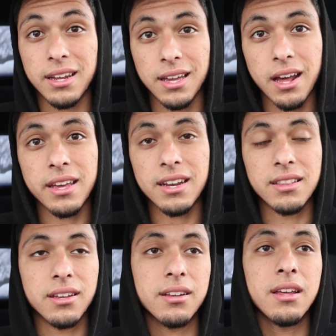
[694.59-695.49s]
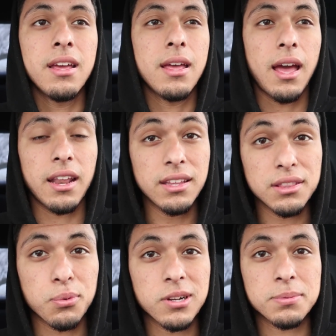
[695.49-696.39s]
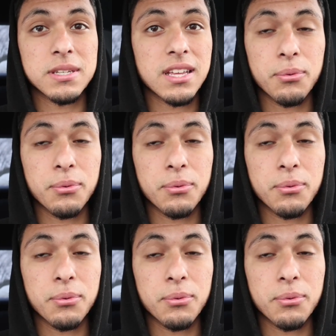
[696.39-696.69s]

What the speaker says: I gotta get it done, I need the workspace.